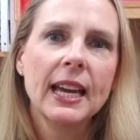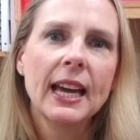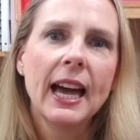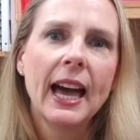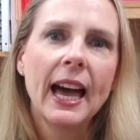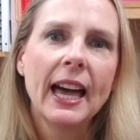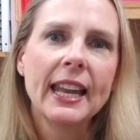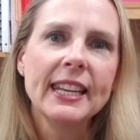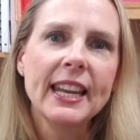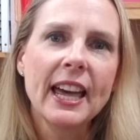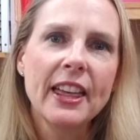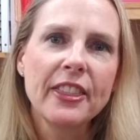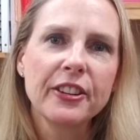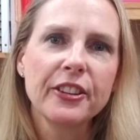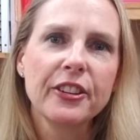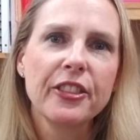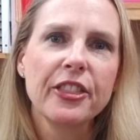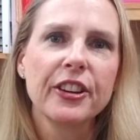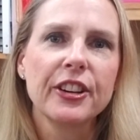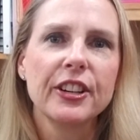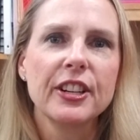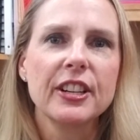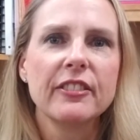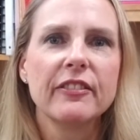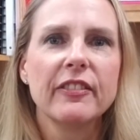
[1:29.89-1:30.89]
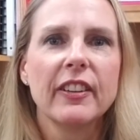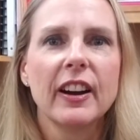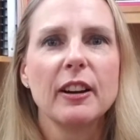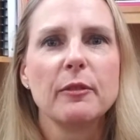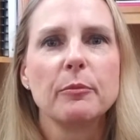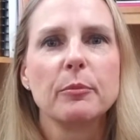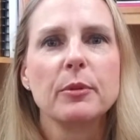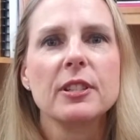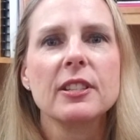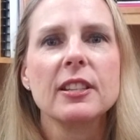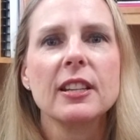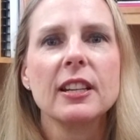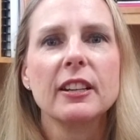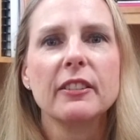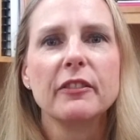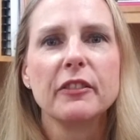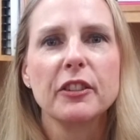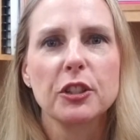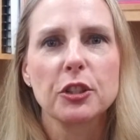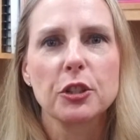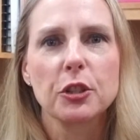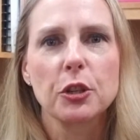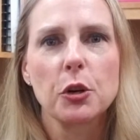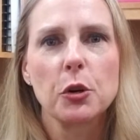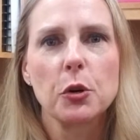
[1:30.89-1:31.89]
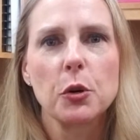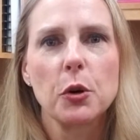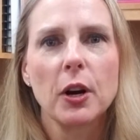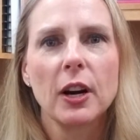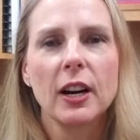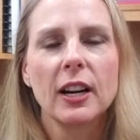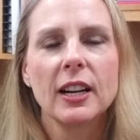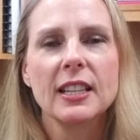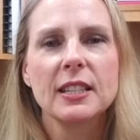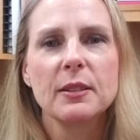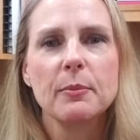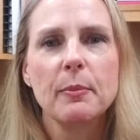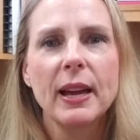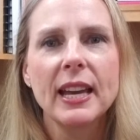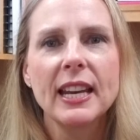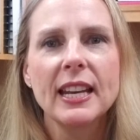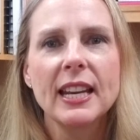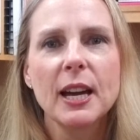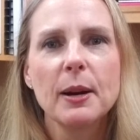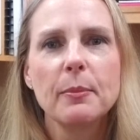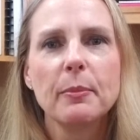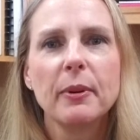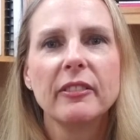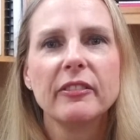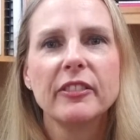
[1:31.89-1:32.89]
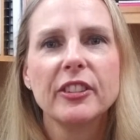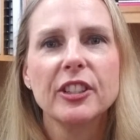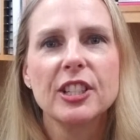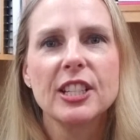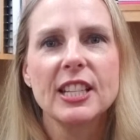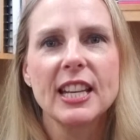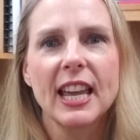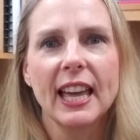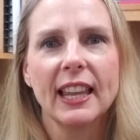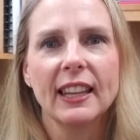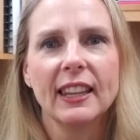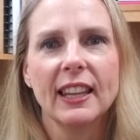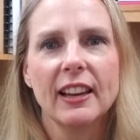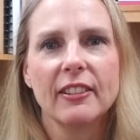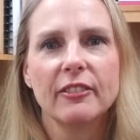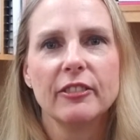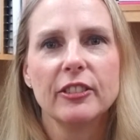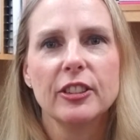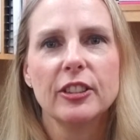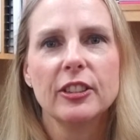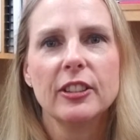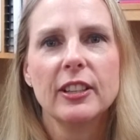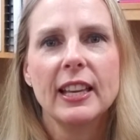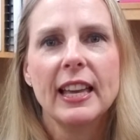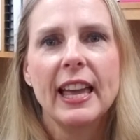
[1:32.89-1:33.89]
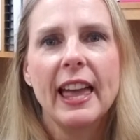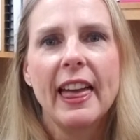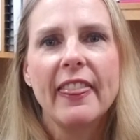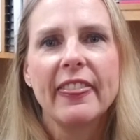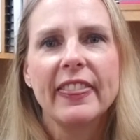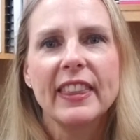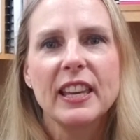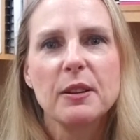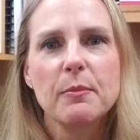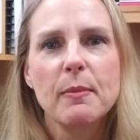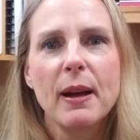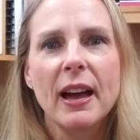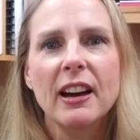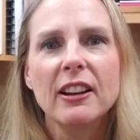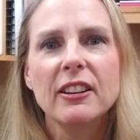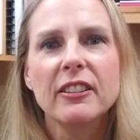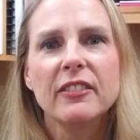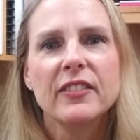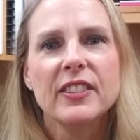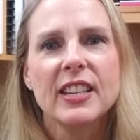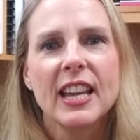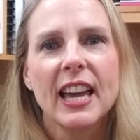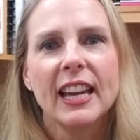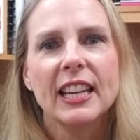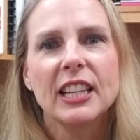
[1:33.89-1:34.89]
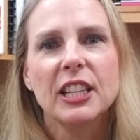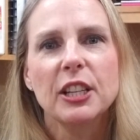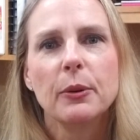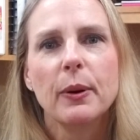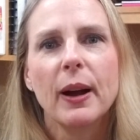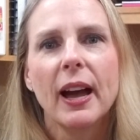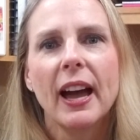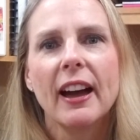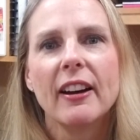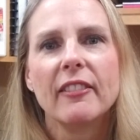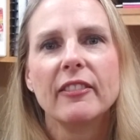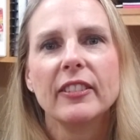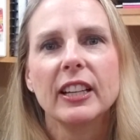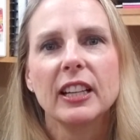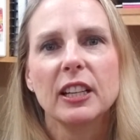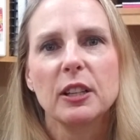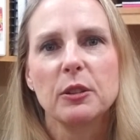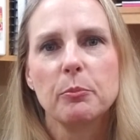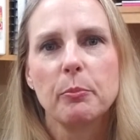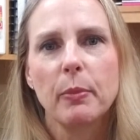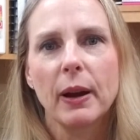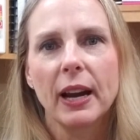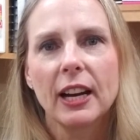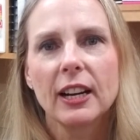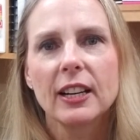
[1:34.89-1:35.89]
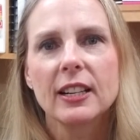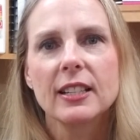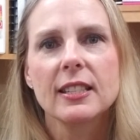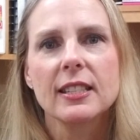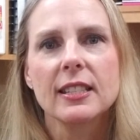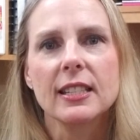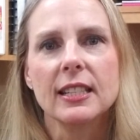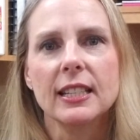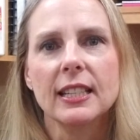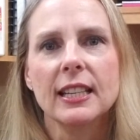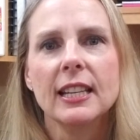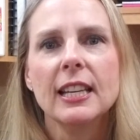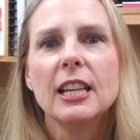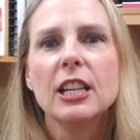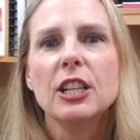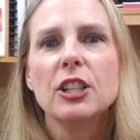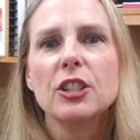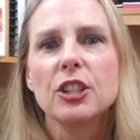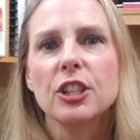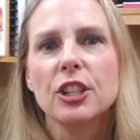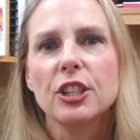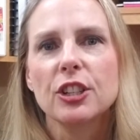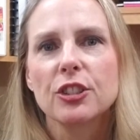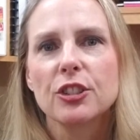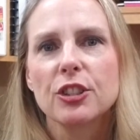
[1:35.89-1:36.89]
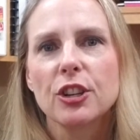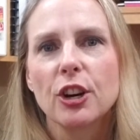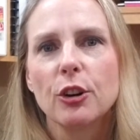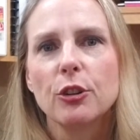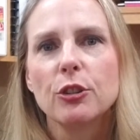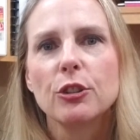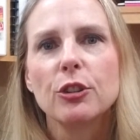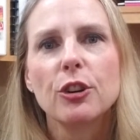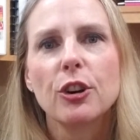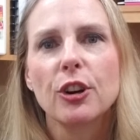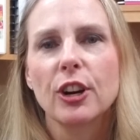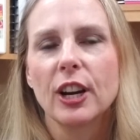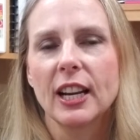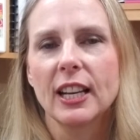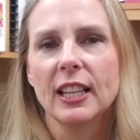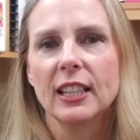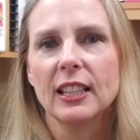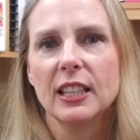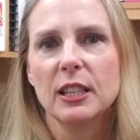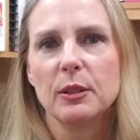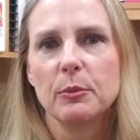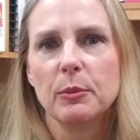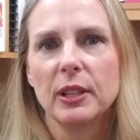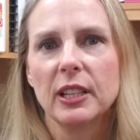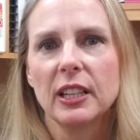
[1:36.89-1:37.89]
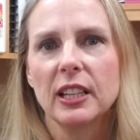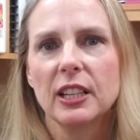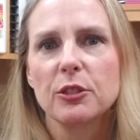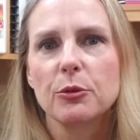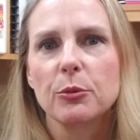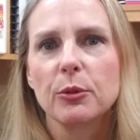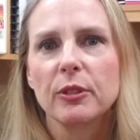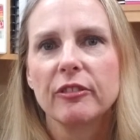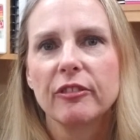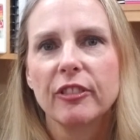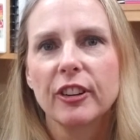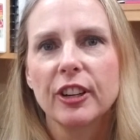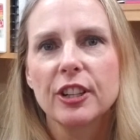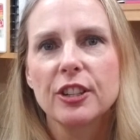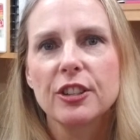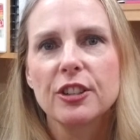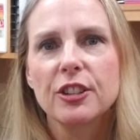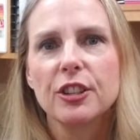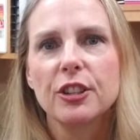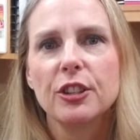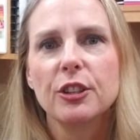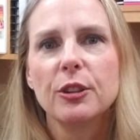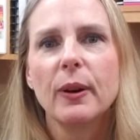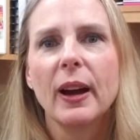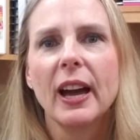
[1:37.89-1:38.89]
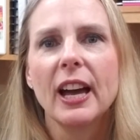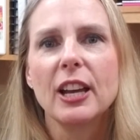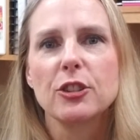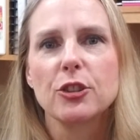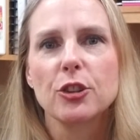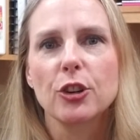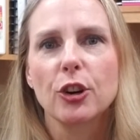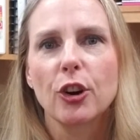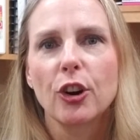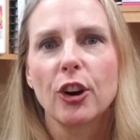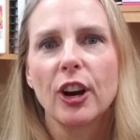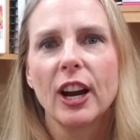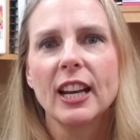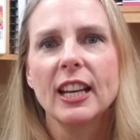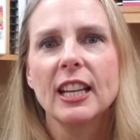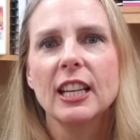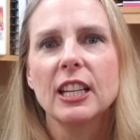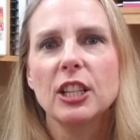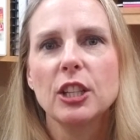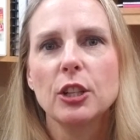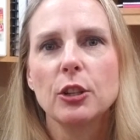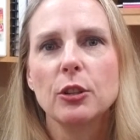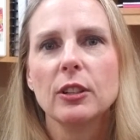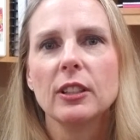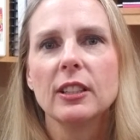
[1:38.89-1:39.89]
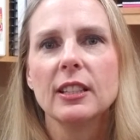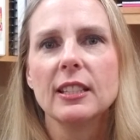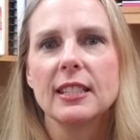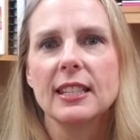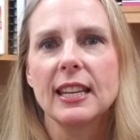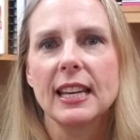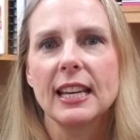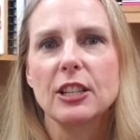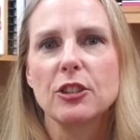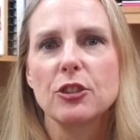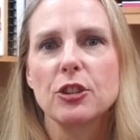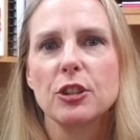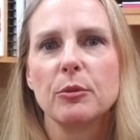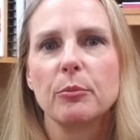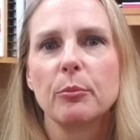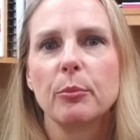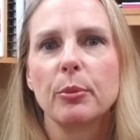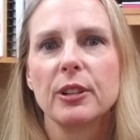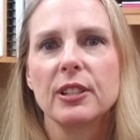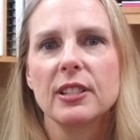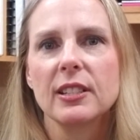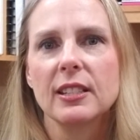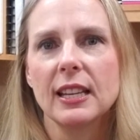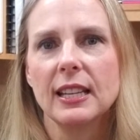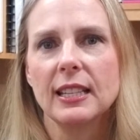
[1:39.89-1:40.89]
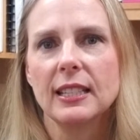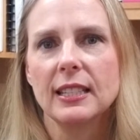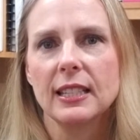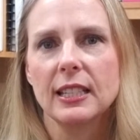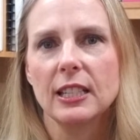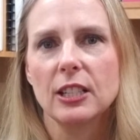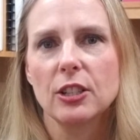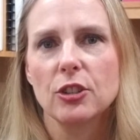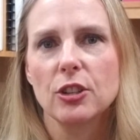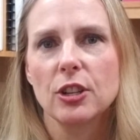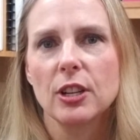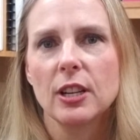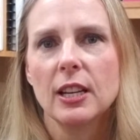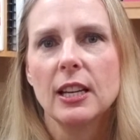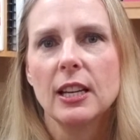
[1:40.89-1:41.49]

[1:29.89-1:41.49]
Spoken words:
Another 35% of your score is made up of your debt level. The amount of debt you have in comparison to your total credit limit is referred to as your credit utilization percentage.